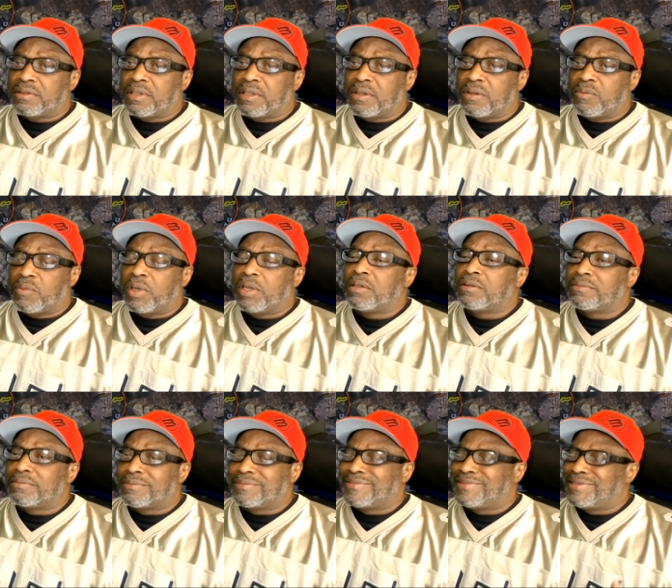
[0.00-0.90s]

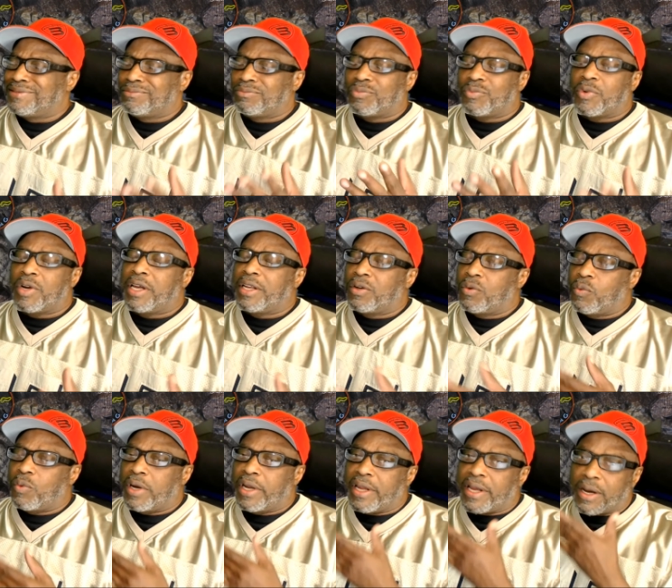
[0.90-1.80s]
right
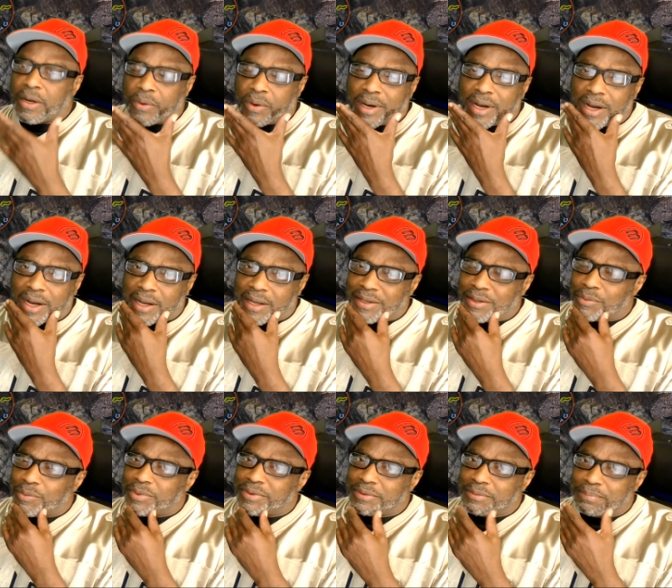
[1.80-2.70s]
away, it
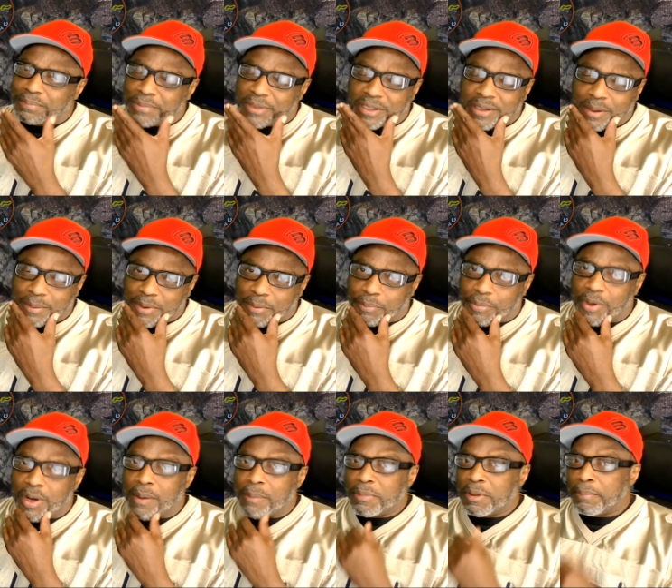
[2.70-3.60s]
was becoming
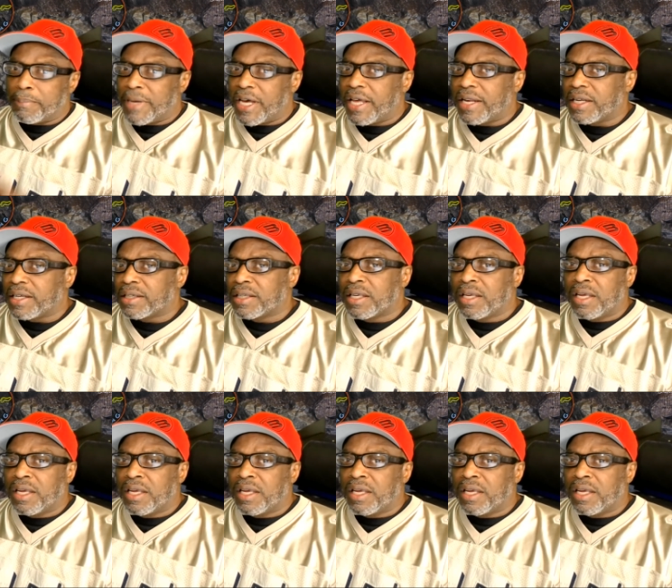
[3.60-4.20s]
problematic.